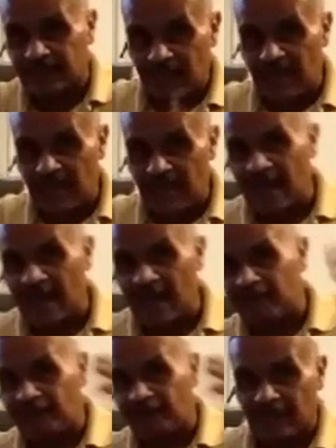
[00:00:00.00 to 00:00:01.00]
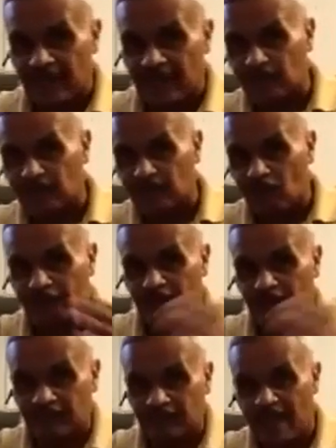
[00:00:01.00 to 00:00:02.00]
And before the end is over,
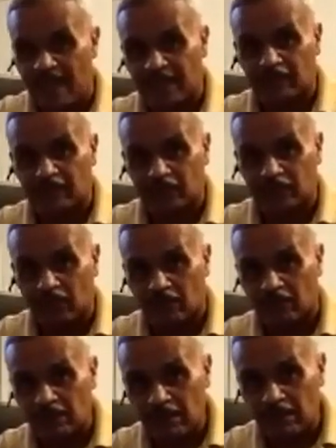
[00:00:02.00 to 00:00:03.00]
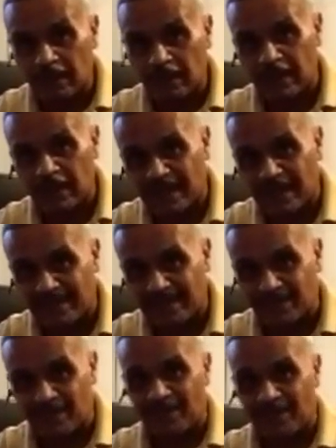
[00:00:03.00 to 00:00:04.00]
they have to take a solo,
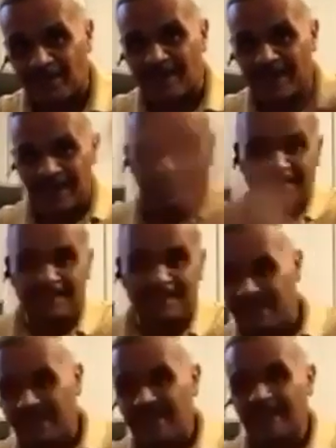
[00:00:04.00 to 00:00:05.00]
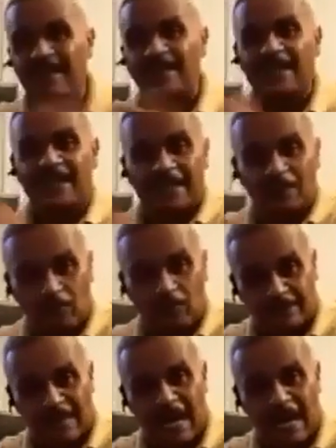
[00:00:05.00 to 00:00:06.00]
and then they got to
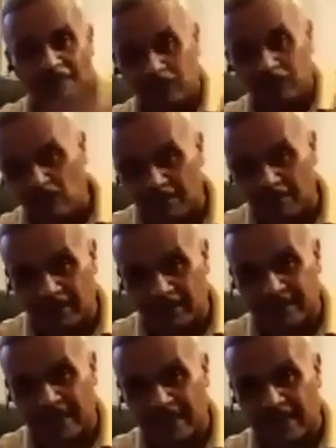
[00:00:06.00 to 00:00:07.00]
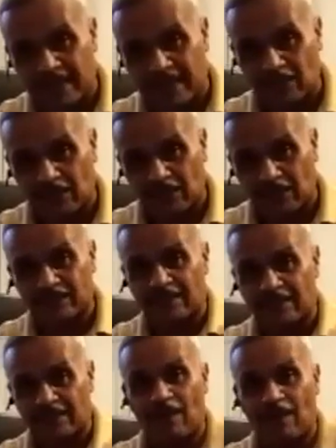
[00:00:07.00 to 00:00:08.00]
hold time for the drummer to take a solo. So
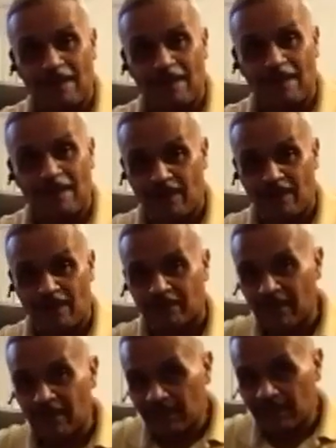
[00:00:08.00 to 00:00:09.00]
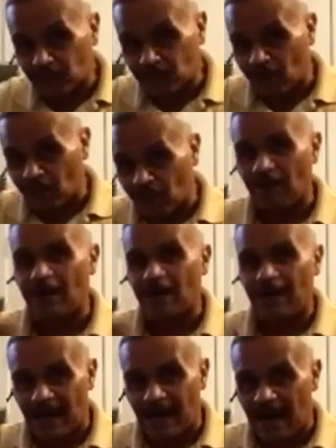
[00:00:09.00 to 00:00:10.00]
that wipes you out. So
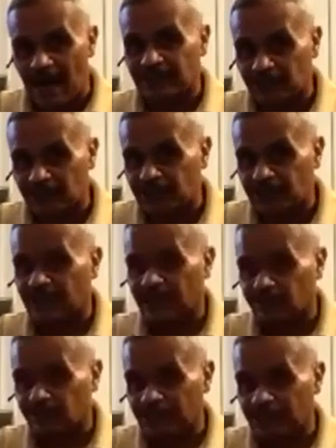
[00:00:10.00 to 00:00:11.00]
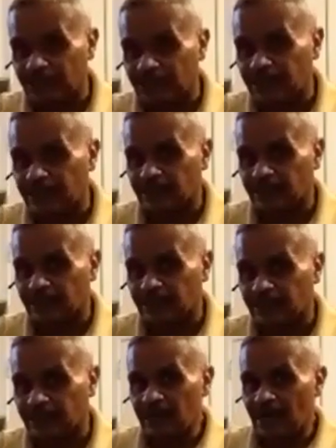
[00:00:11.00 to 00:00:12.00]
I suggest what we do here,
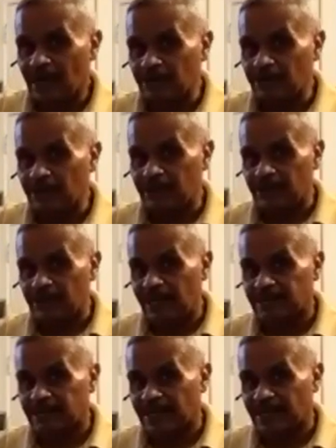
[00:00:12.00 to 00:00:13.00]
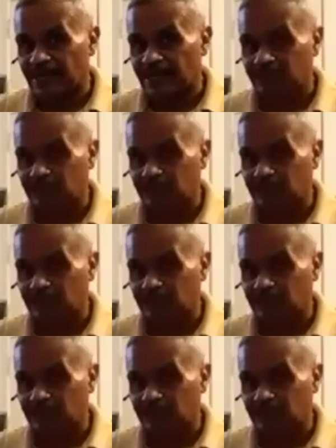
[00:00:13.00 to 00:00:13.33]
your hand is like a hinge.